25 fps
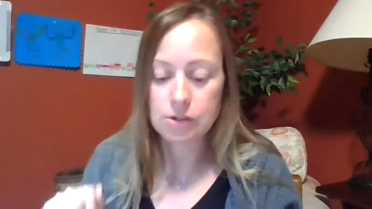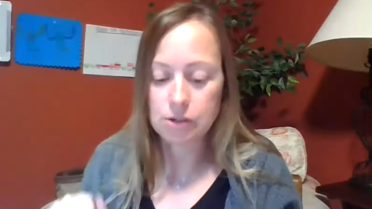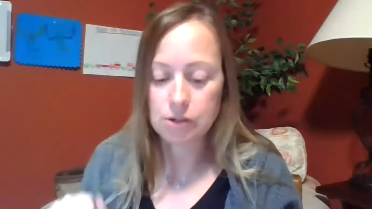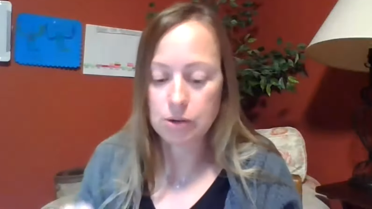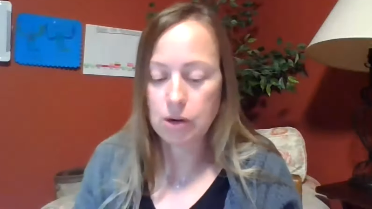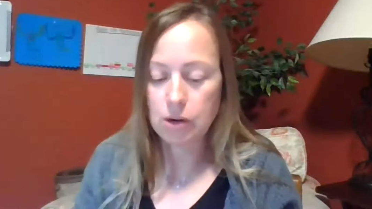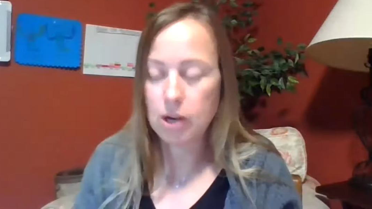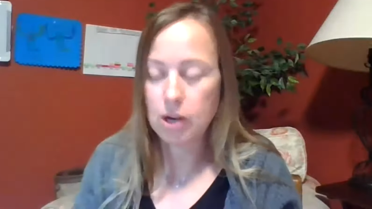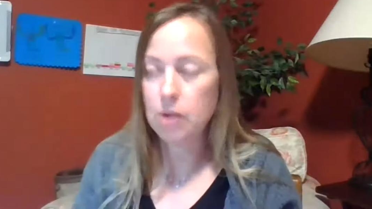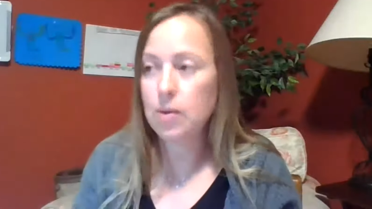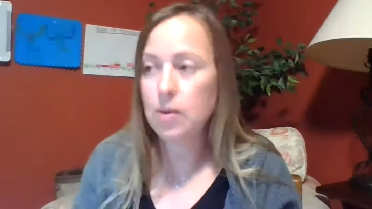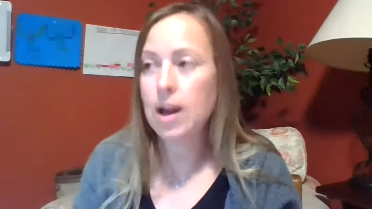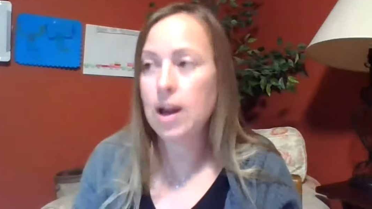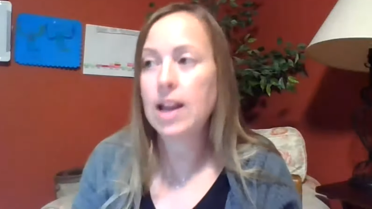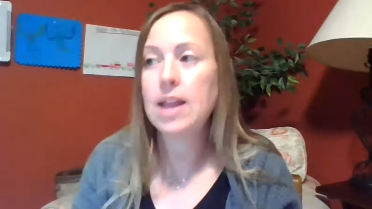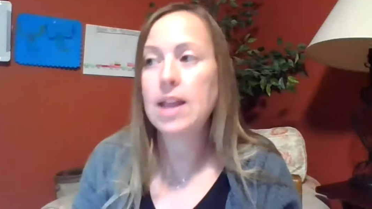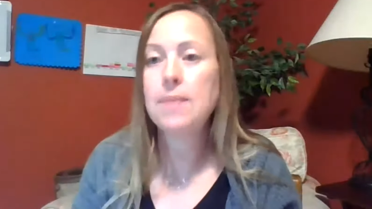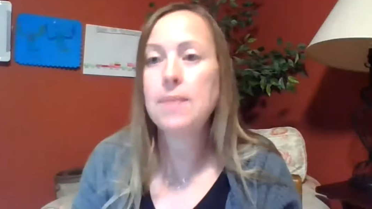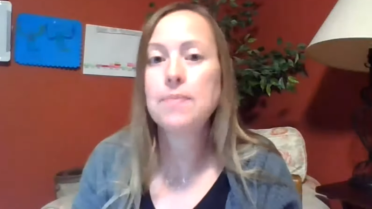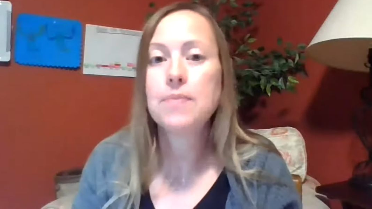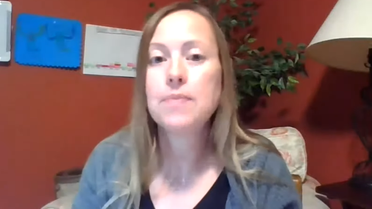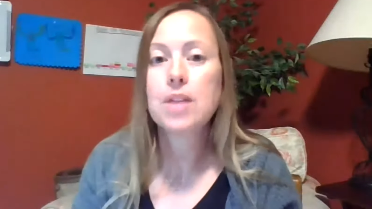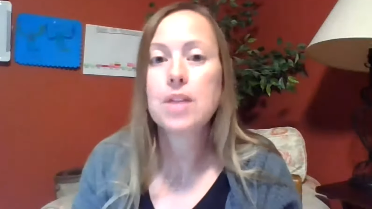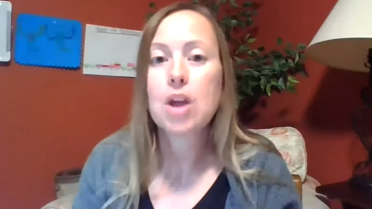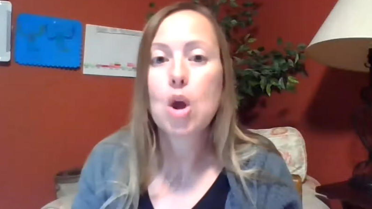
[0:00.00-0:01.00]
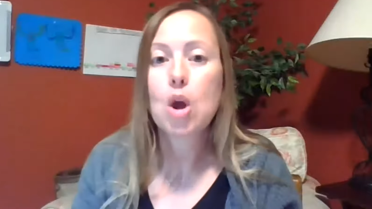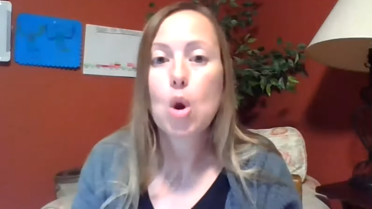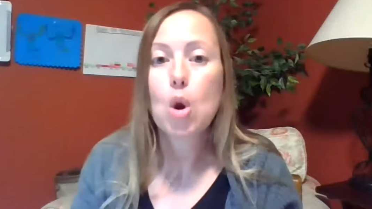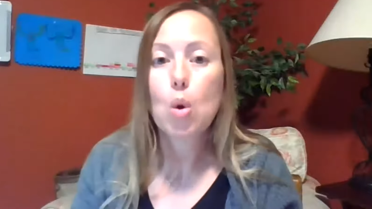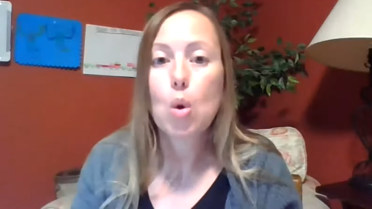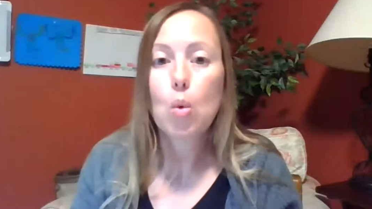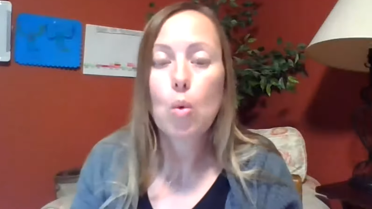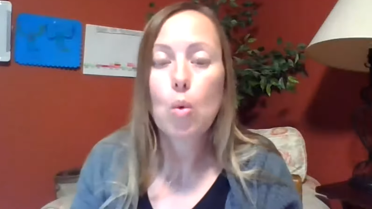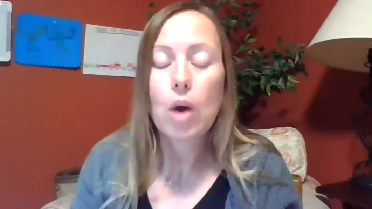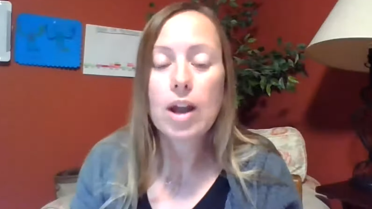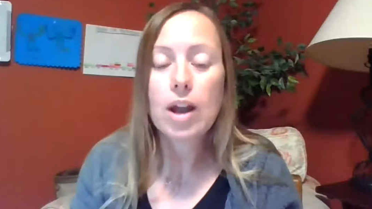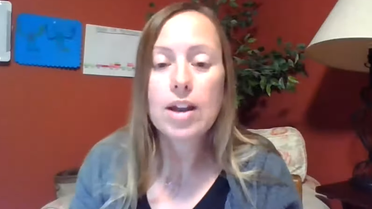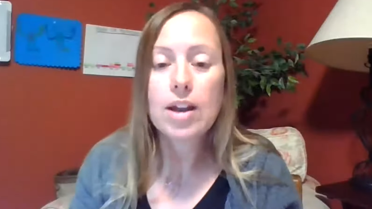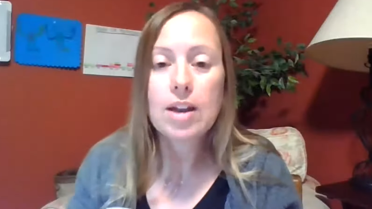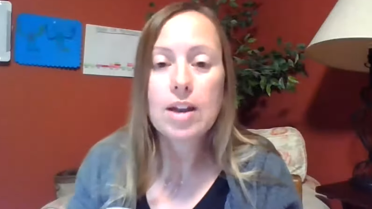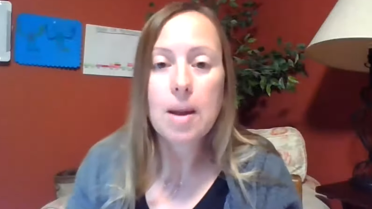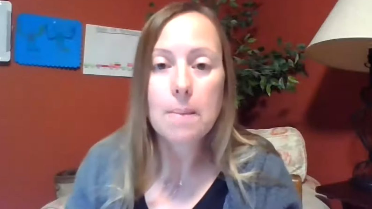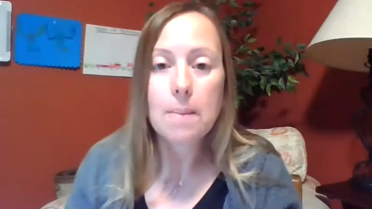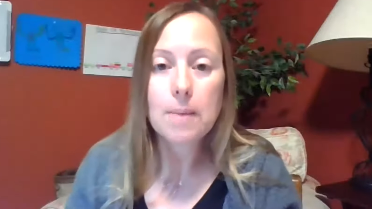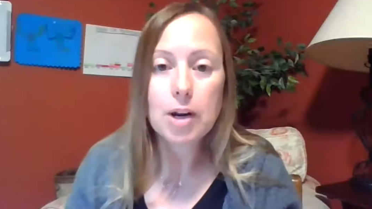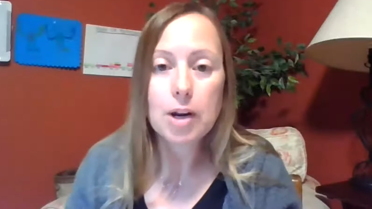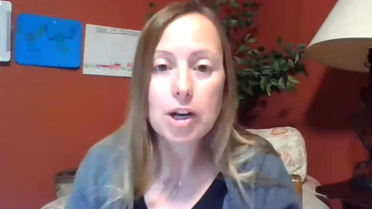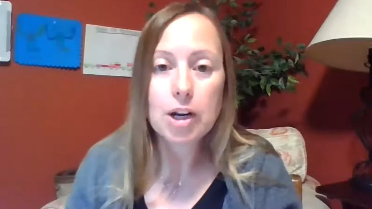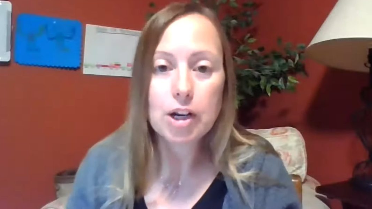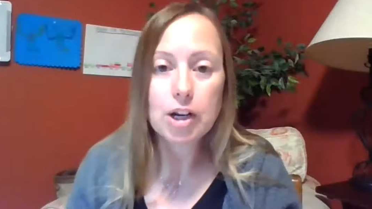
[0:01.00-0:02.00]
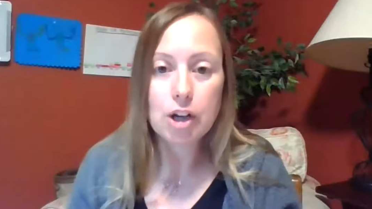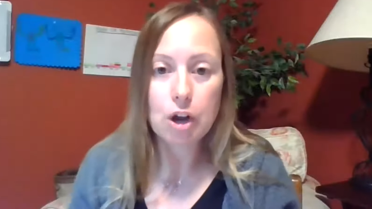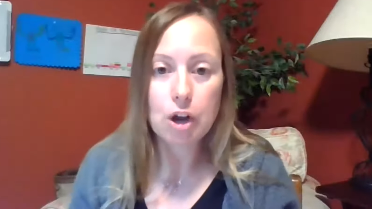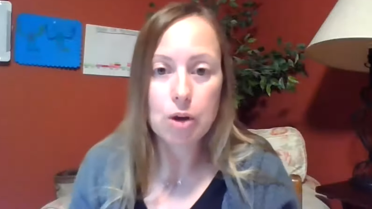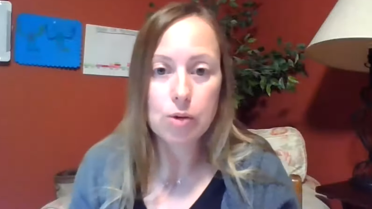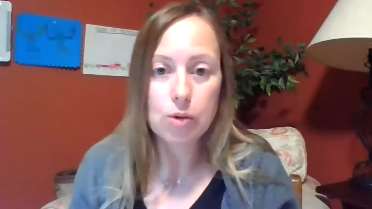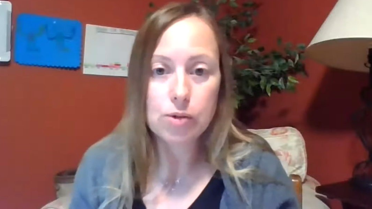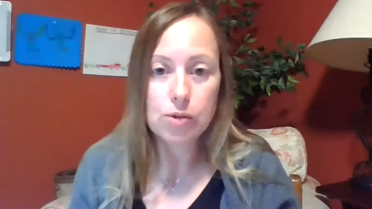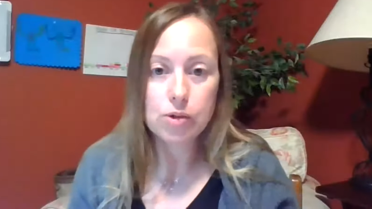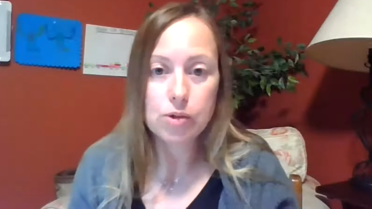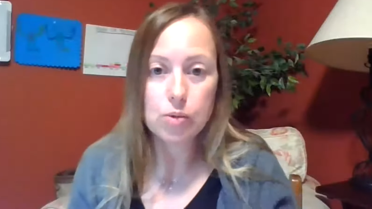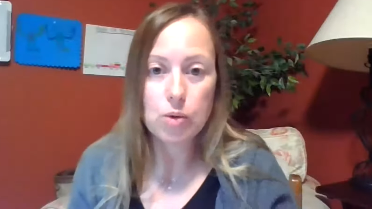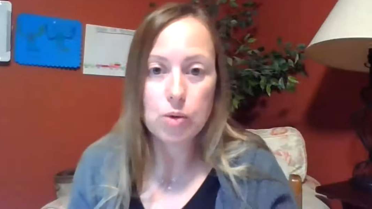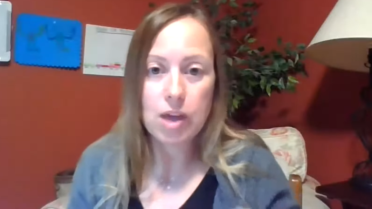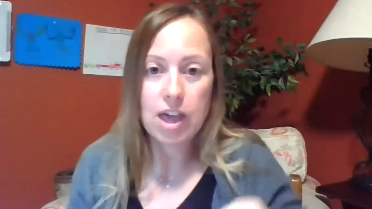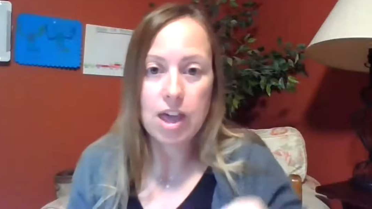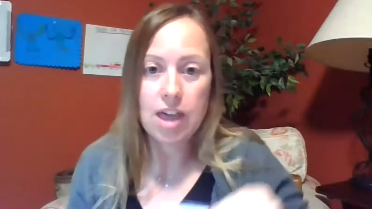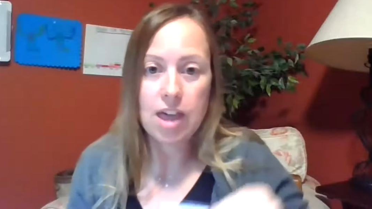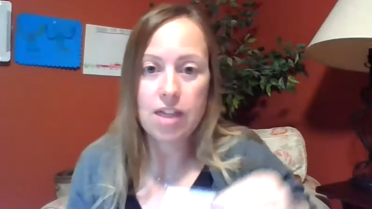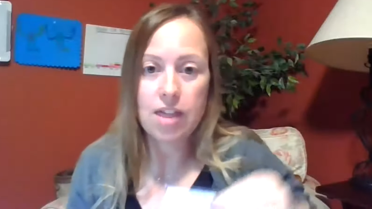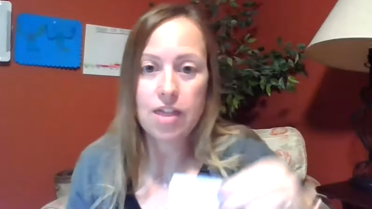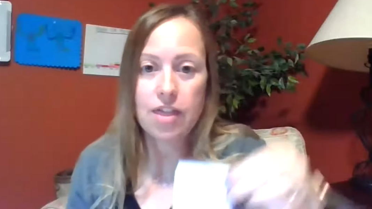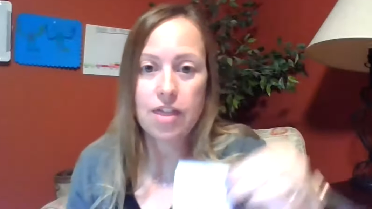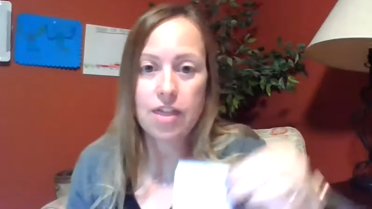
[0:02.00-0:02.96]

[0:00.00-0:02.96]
So are you ready? What number goes with